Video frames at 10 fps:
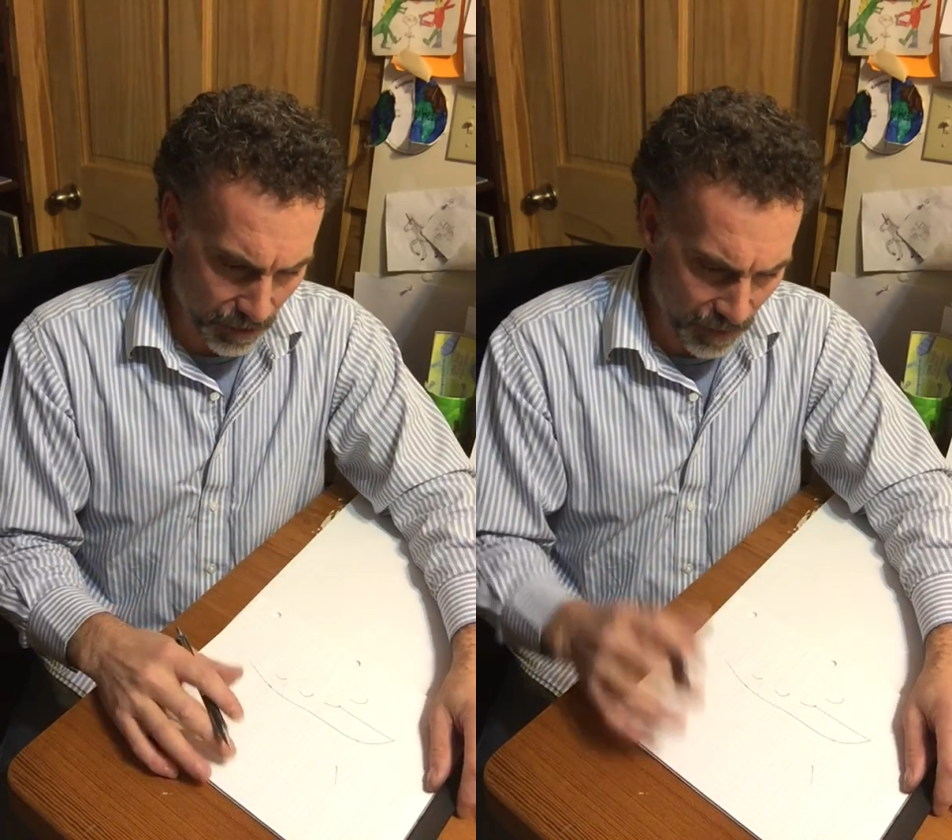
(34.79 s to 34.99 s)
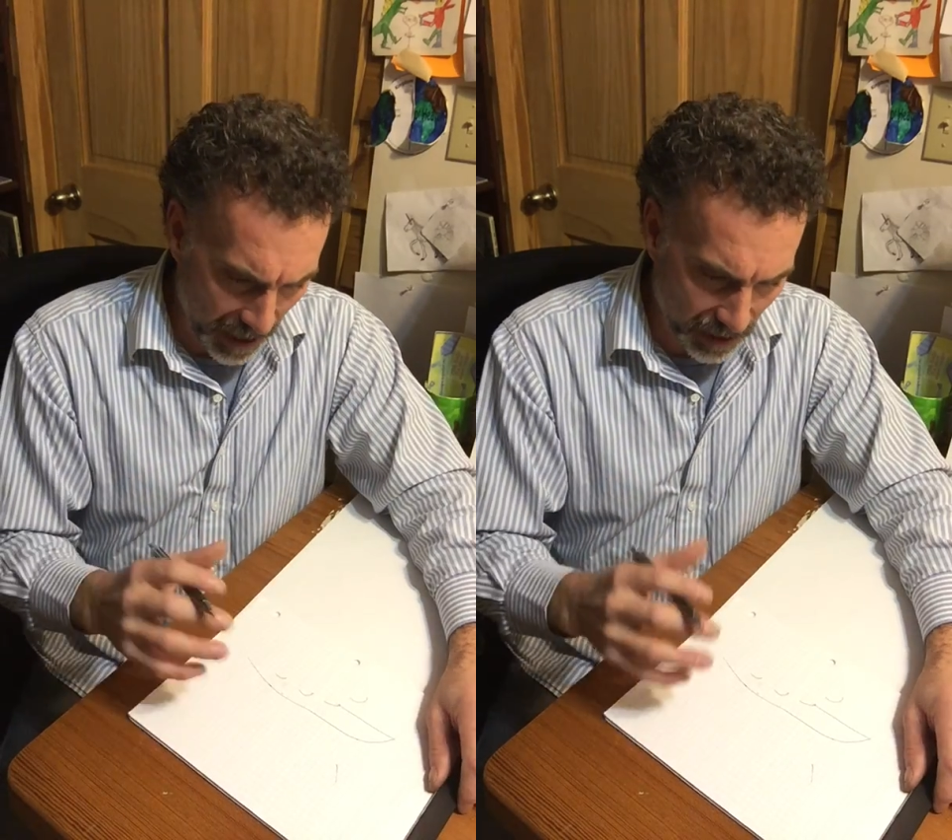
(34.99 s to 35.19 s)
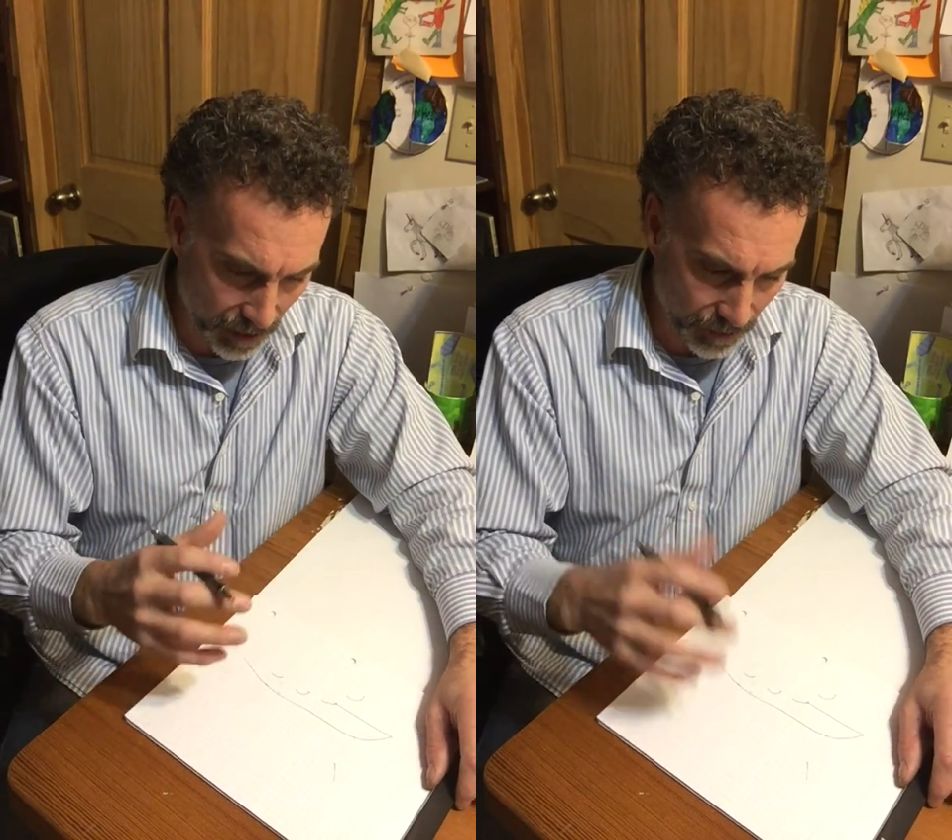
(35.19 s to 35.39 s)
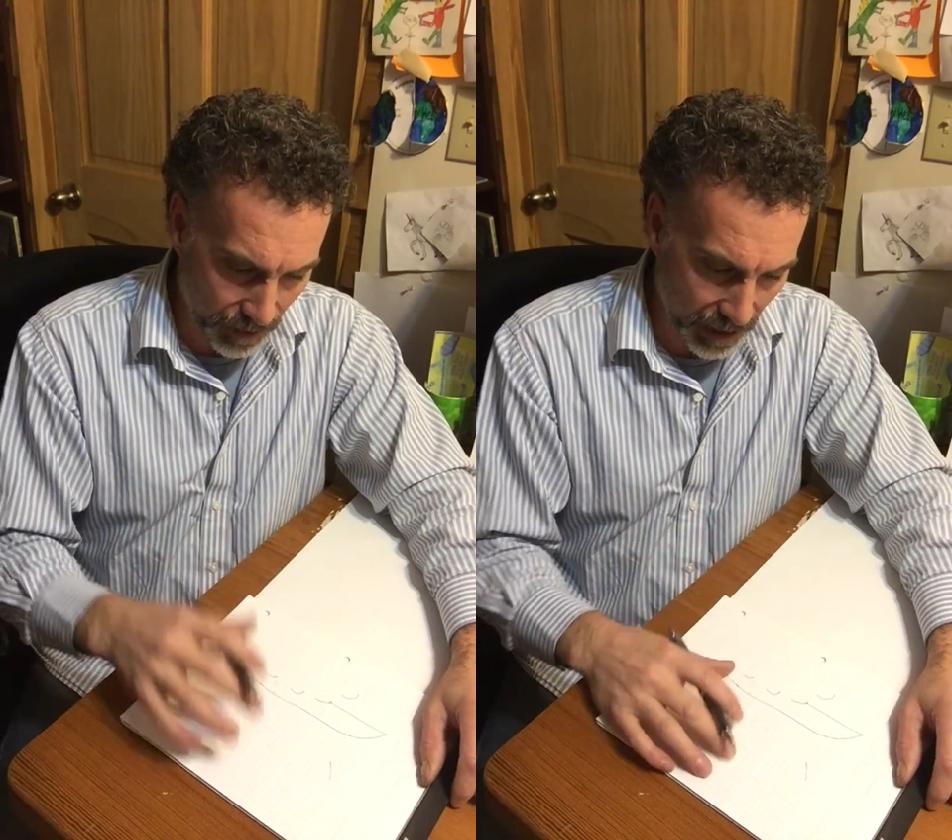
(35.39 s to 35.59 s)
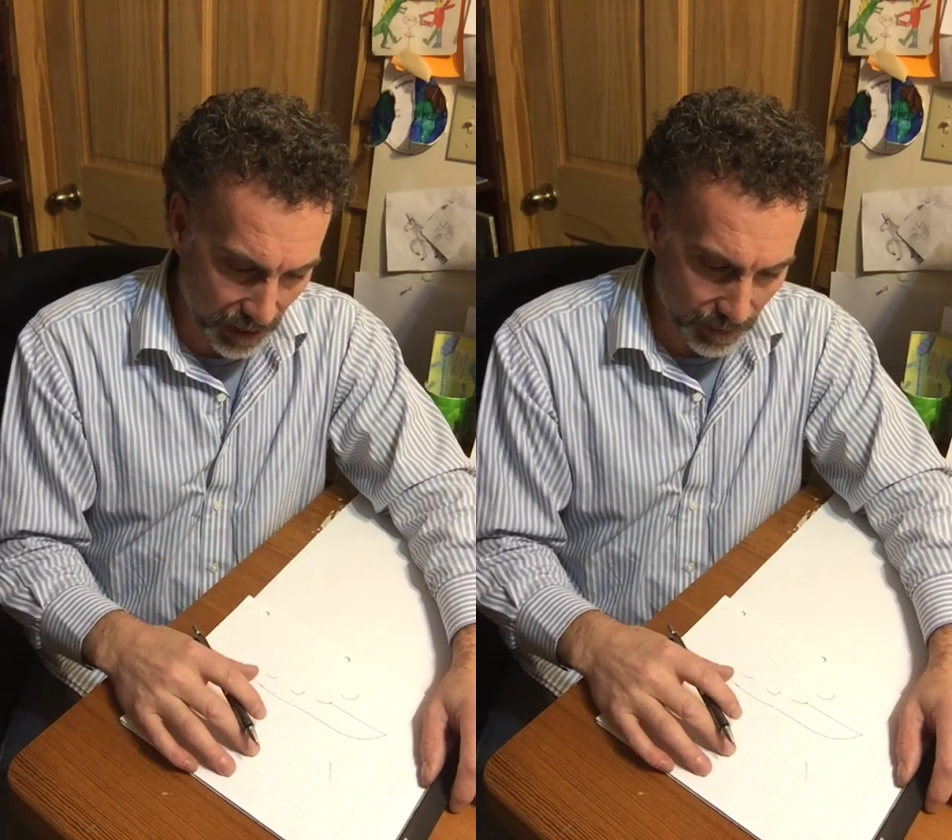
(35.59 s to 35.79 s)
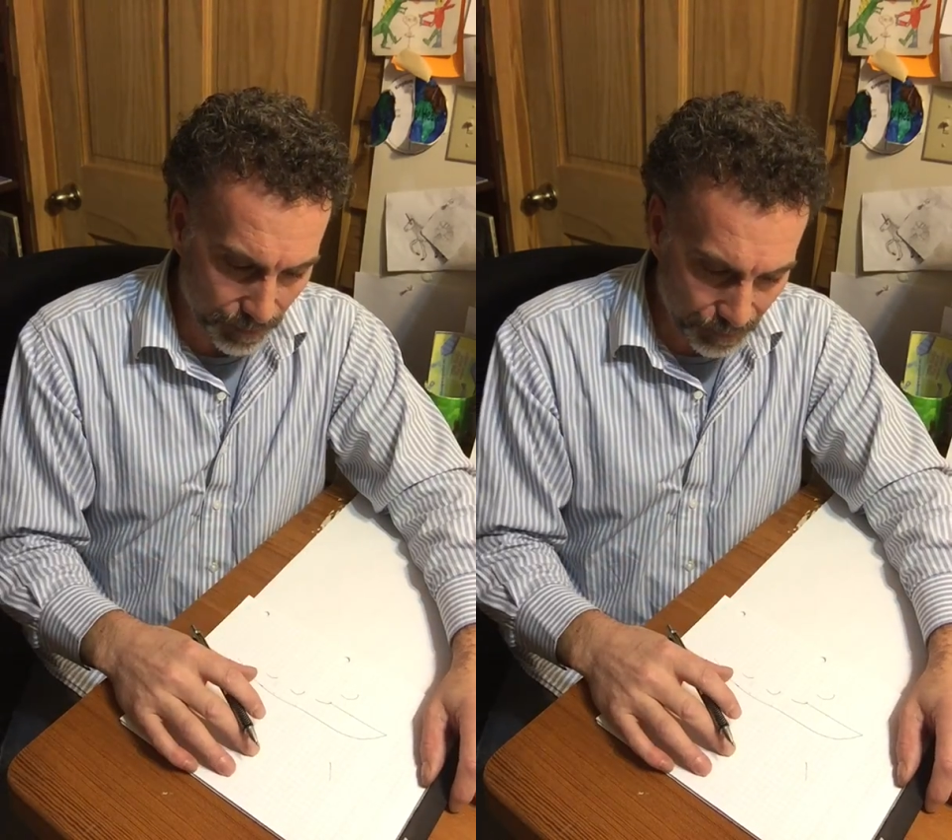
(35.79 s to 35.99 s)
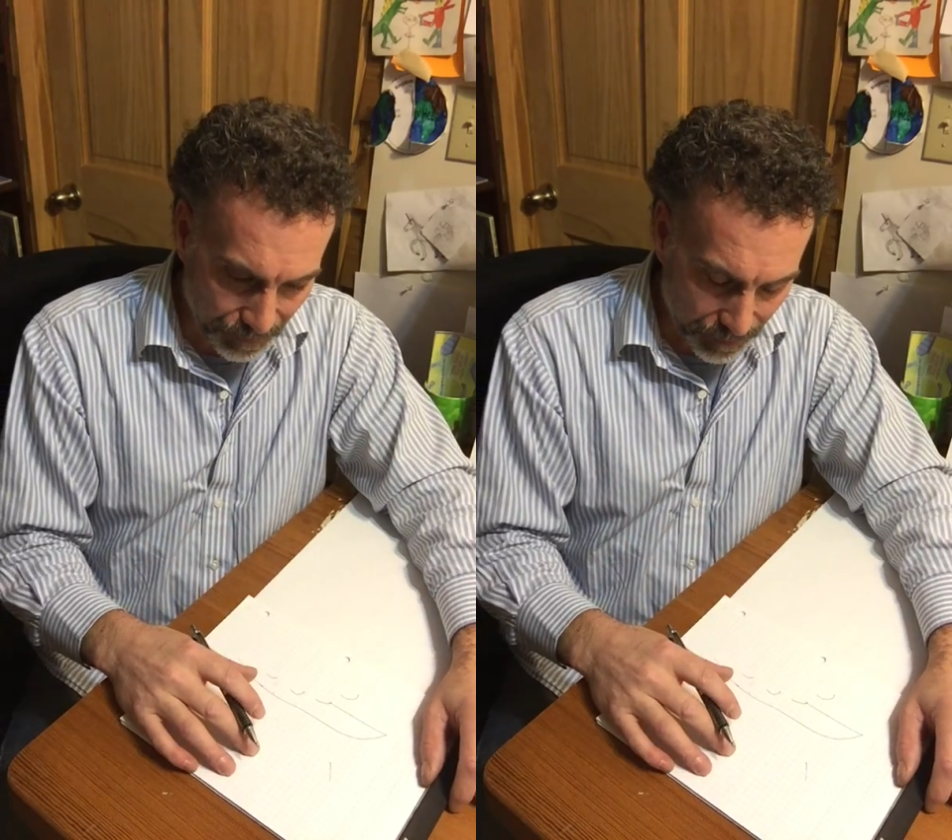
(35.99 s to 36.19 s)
effective in